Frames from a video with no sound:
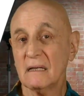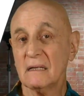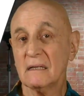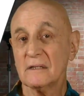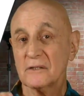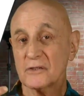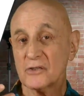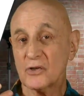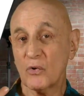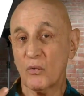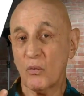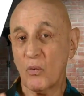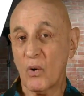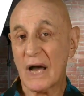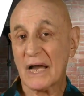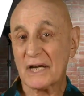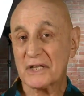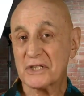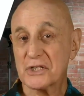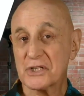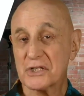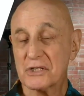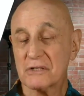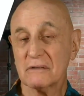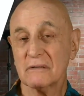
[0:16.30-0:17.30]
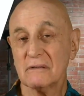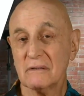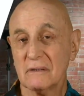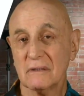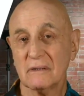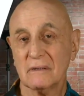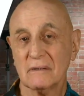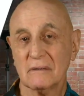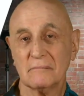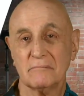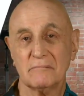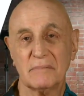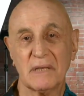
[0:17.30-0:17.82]
to watch
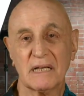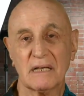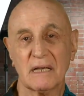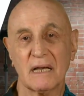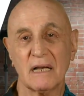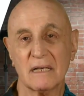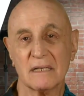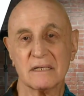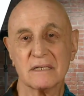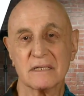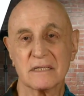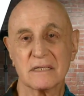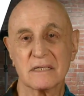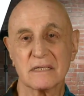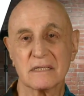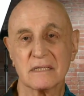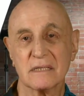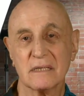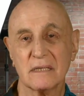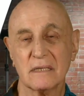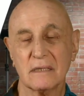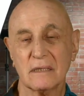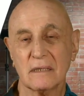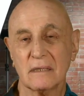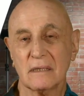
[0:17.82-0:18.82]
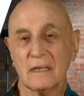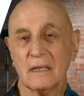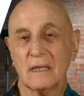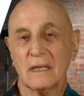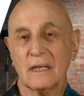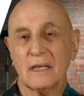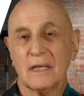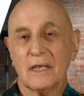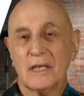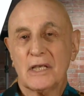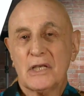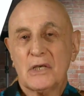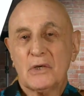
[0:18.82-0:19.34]
because
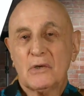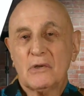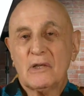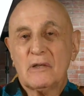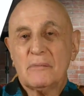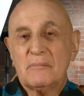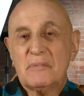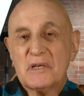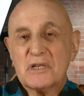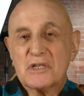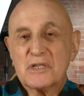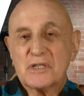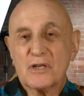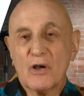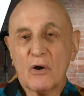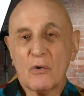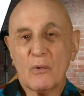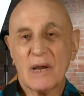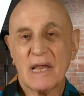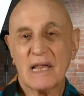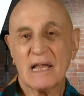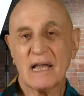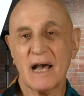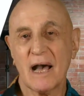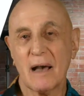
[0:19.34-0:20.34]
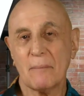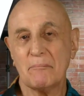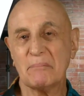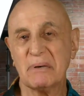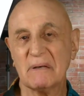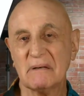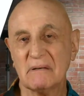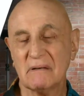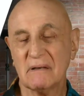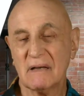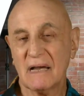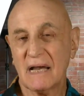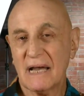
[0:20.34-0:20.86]
you'll be showing up
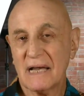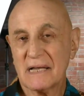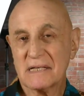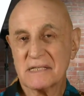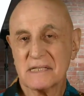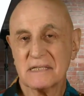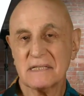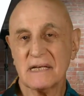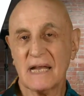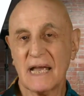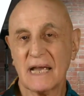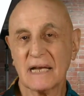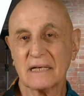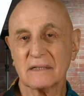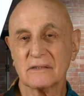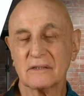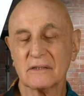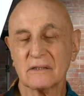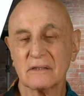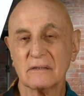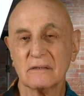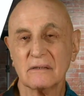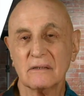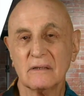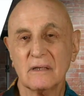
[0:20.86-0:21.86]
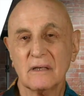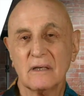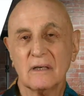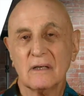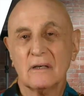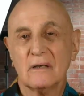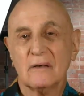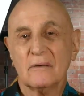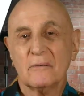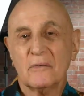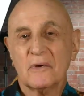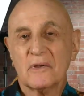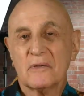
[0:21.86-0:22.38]
as an actor
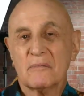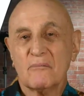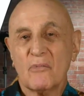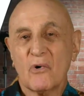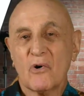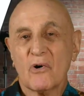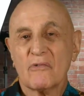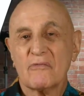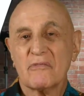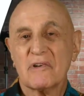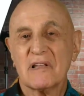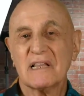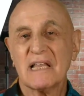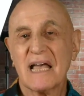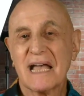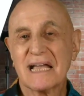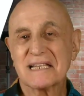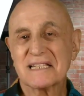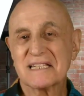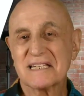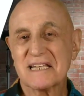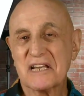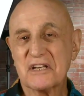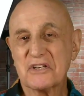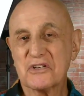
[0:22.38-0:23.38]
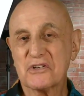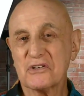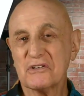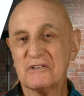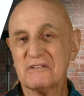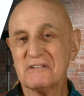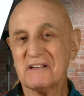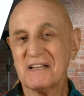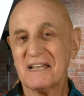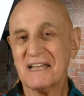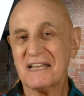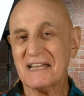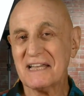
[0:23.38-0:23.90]
with more
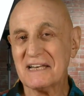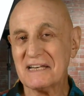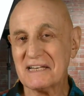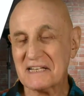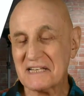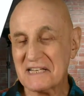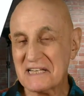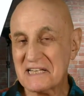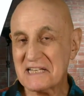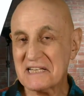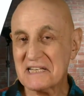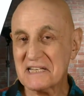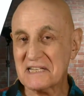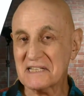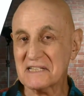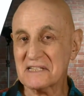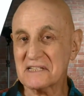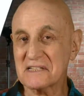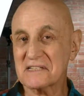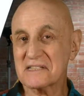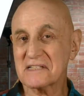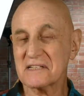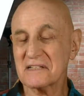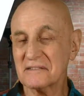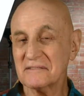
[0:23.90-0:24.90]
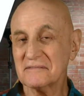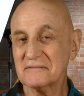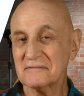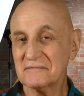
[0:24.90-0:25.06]
relaxation and ease.